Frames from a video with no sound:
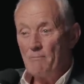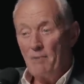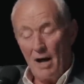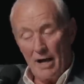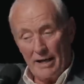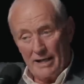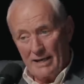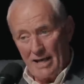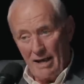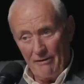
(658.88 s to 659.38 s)
but
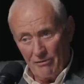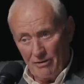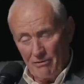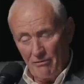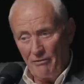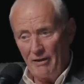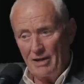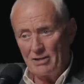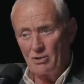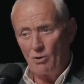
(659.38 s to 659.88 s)
I can have an
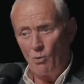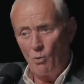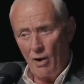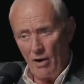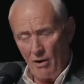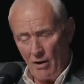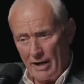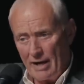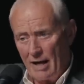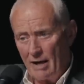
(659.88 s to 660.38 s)
effect on
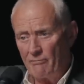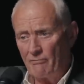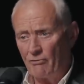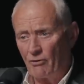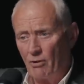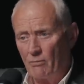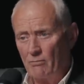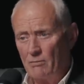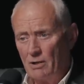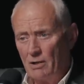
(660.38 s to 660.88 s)
where I came
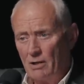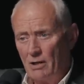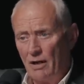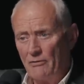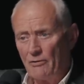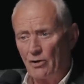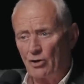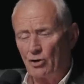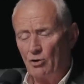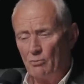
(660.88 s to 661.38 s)
from
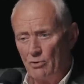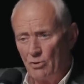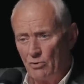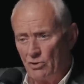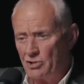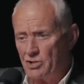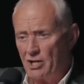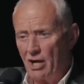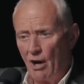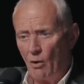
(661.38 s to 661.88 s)
and the
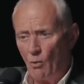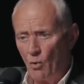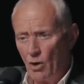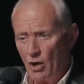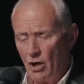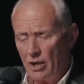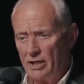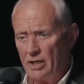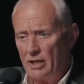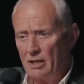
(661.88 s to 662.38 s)
community I
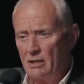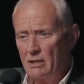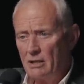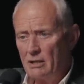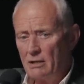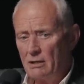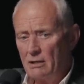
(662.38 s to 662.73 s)
work in.